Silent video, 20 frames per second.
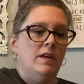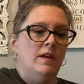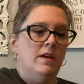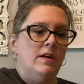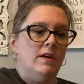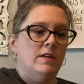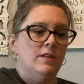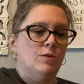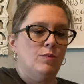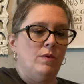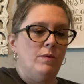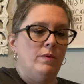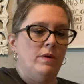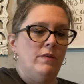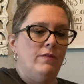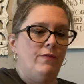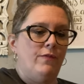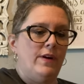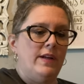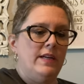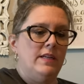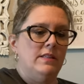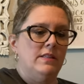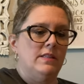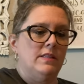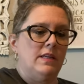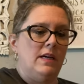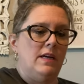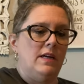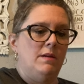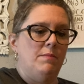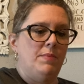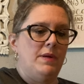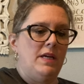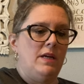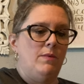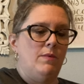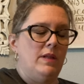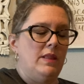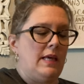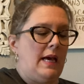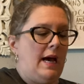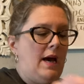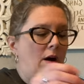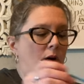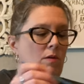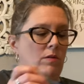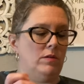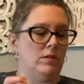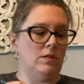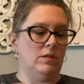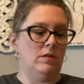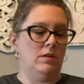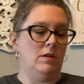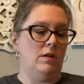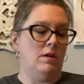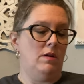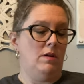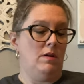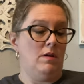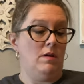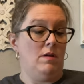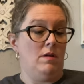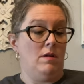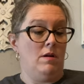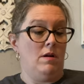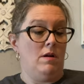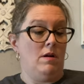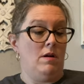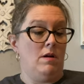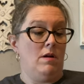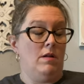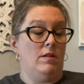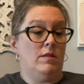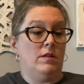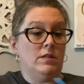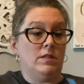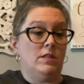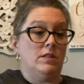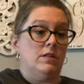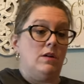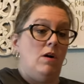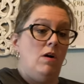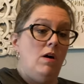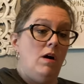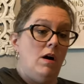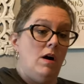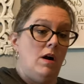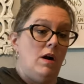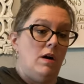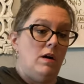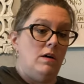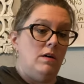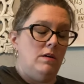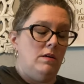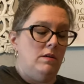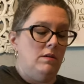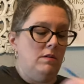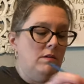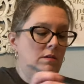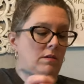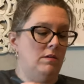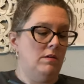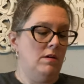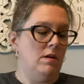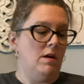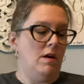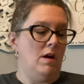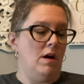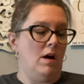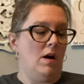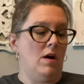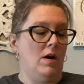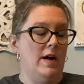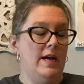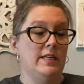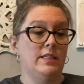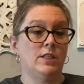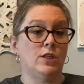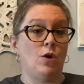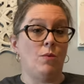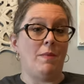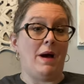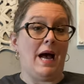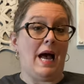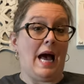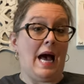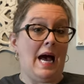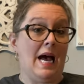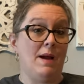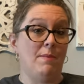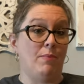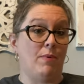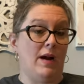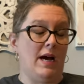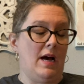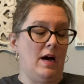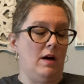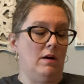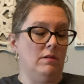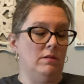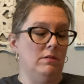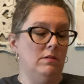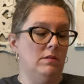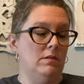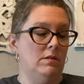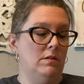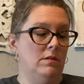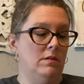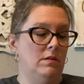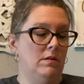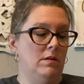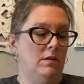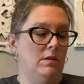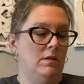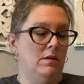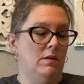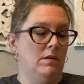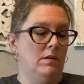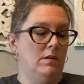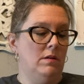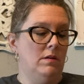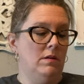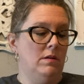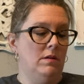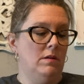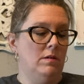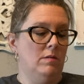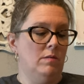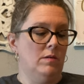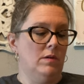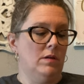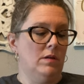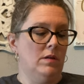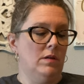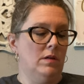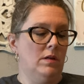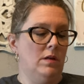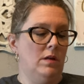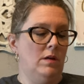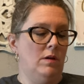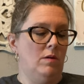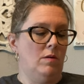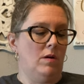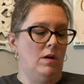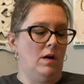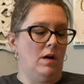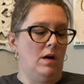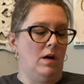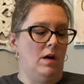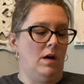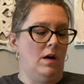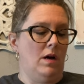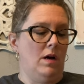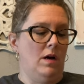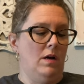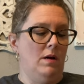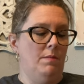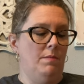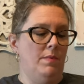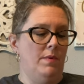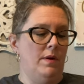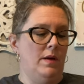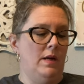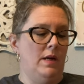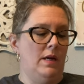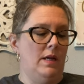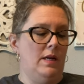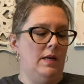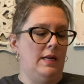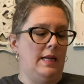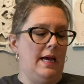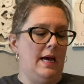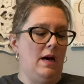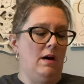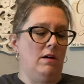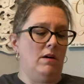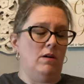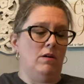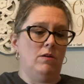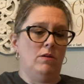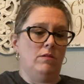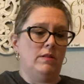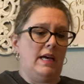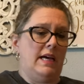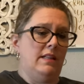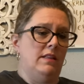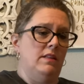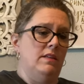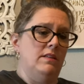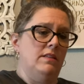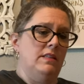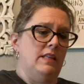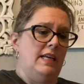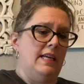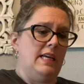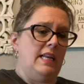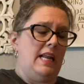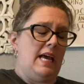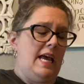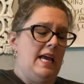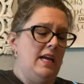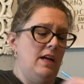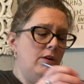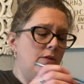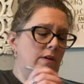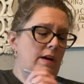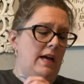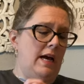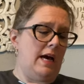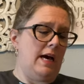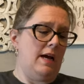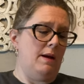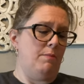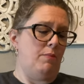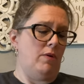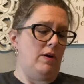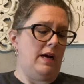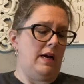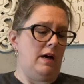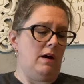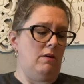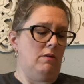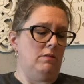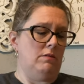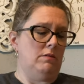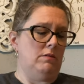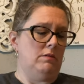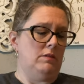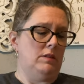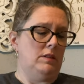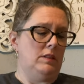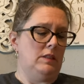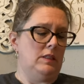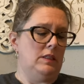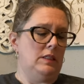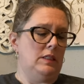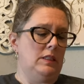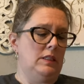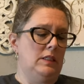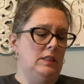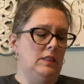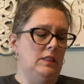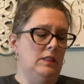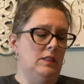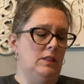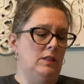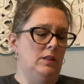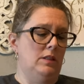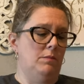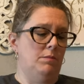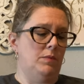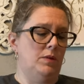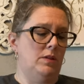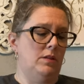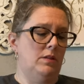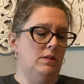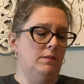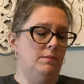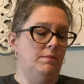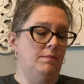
Because what would a Frankenstein be without the scar? All right, so my eyebrows. We're going to go up and down. Oh, that looks like an angry eyebrow. Oops.